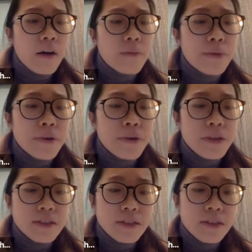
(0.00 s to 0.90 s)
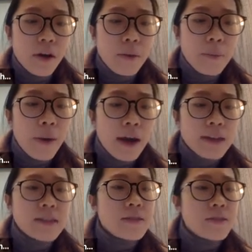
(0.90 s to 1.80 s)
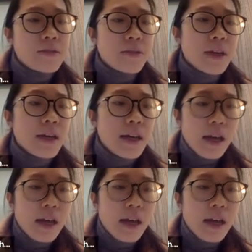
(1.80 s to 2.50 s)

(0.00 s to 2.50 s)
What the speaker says: brew install Python 3.